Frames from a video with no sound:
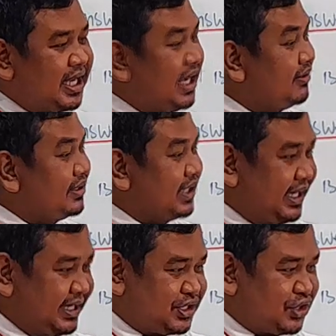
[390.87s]
our
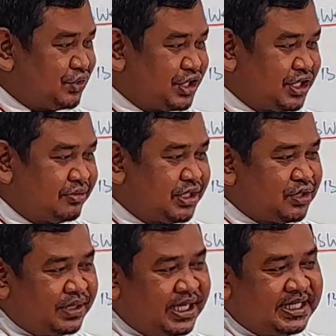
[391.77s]
gears also. This
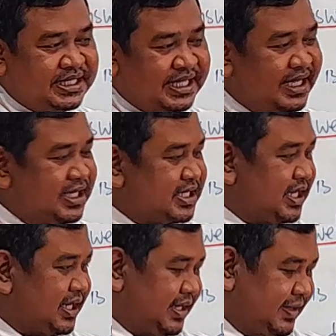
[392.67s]
one is
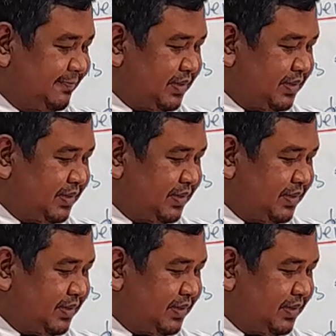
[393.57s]
inside.